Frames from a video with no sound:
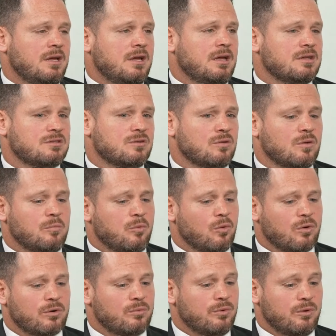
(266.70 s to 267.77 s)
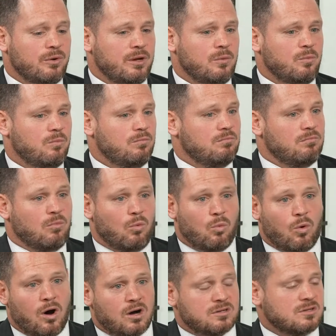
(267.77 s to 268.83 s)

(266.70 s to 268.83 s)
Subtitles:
And so the board really walks